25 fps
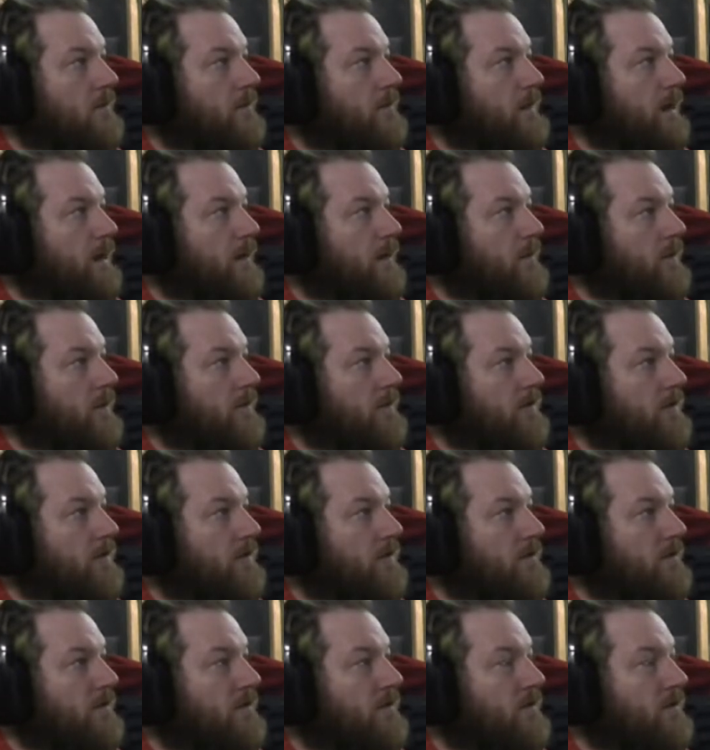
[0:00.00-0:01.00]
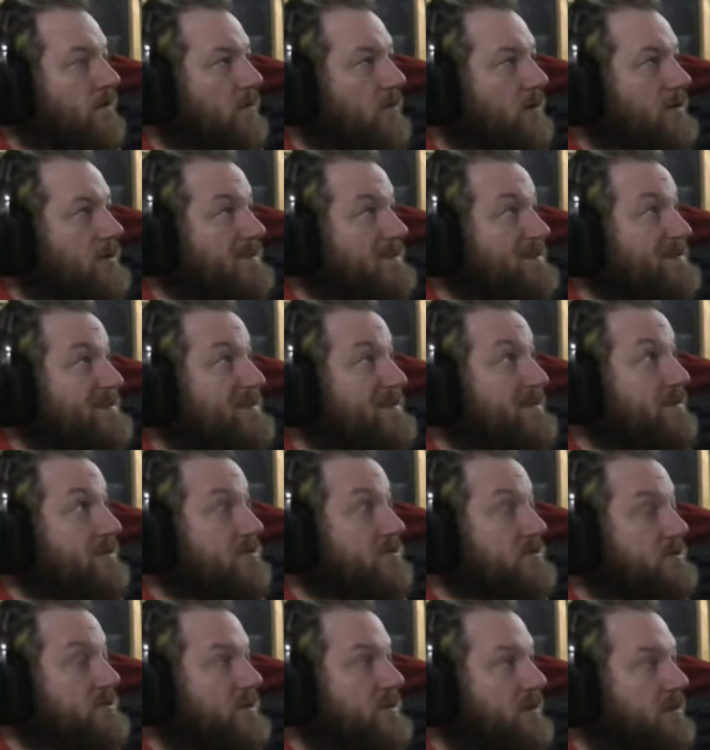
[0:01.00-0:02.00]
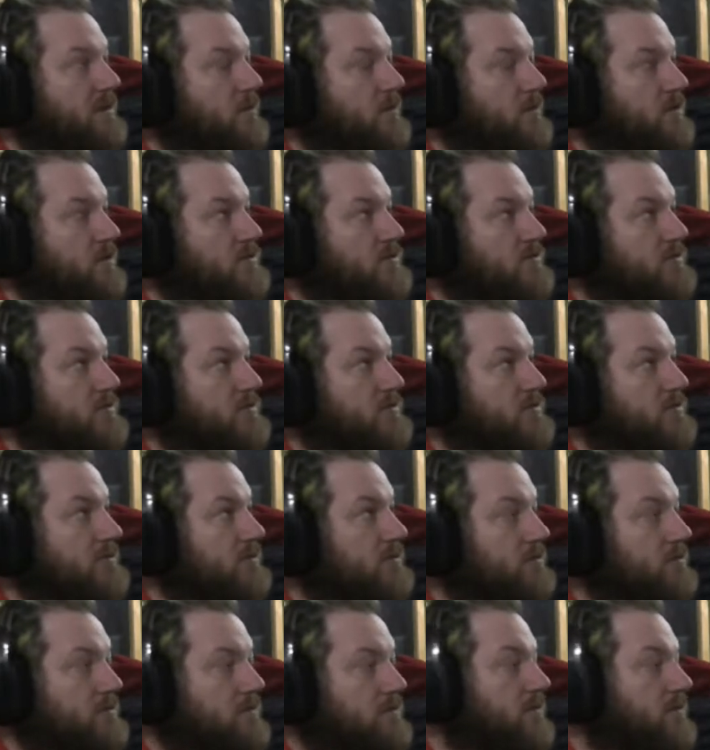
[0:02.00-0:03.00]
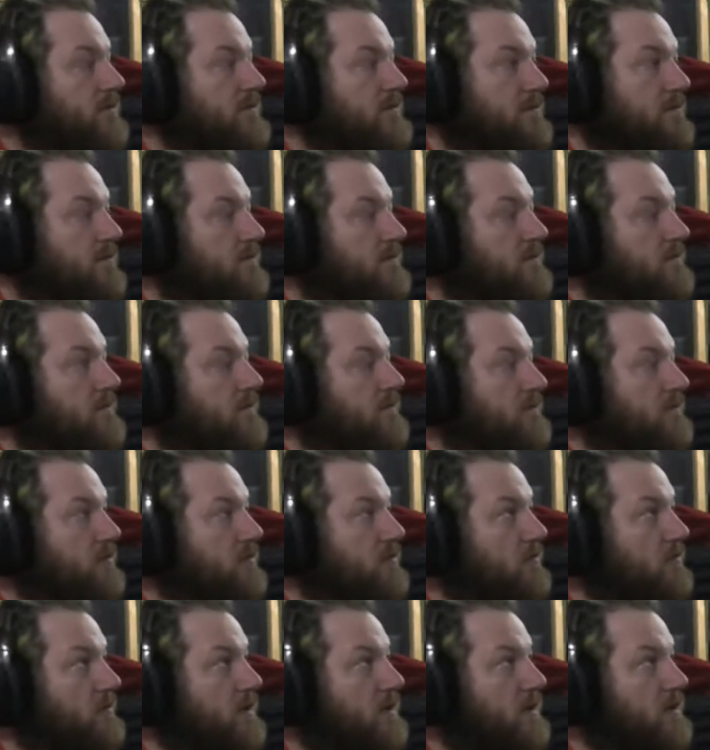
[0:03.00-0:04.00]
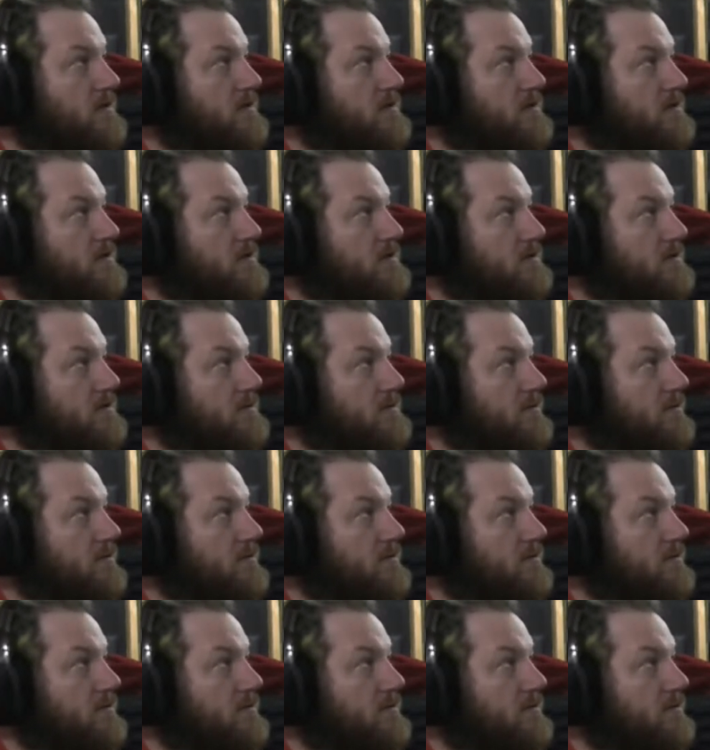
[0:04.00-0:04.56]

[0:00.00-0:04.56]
Pay a monthly fee for it and still see commercials. It drove me nuts.